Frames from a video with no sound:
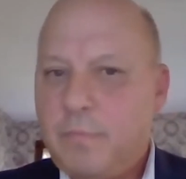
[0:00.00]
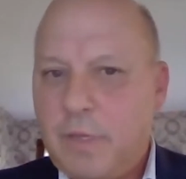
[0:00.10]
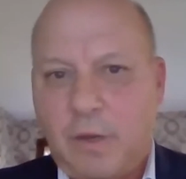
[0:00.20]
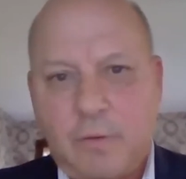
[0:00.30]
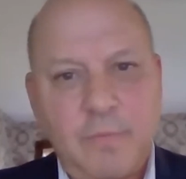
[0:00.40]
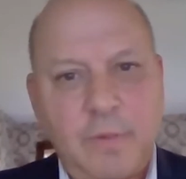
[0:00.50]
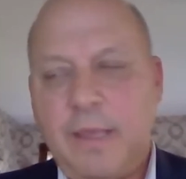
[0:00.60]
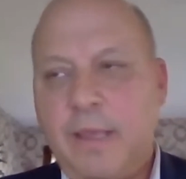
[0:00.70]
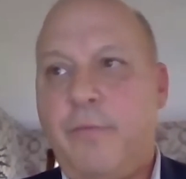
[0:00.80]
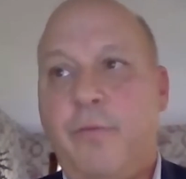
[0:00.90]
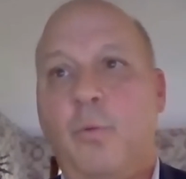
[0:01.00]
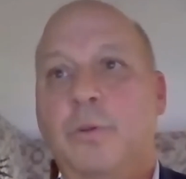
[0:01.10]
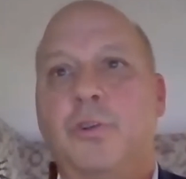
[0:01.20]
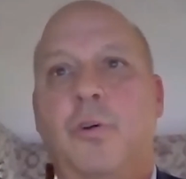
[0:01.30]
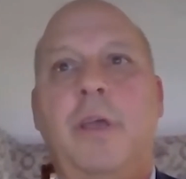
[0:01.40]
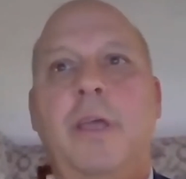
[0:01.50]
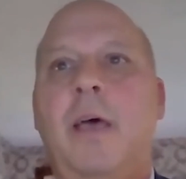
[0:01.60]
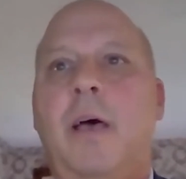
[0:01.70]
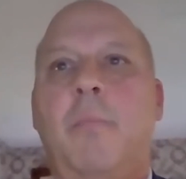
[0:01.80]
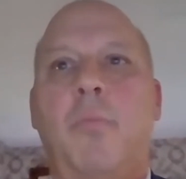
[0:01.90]
enjoy
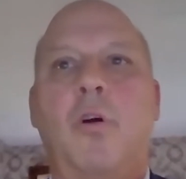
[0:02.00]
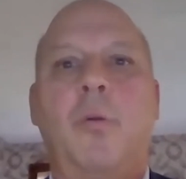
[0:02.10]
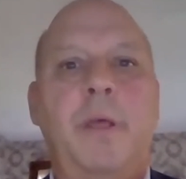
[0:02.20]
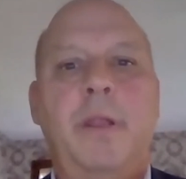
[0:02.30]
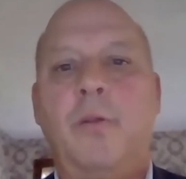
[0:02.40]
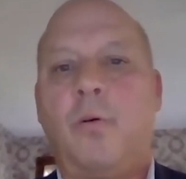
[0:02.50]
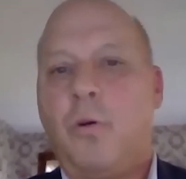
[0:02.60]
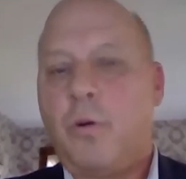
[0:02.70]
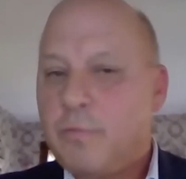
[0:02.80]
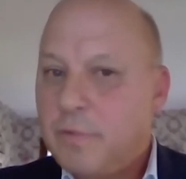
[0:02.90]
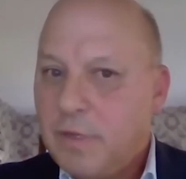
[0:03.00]
a bourbon or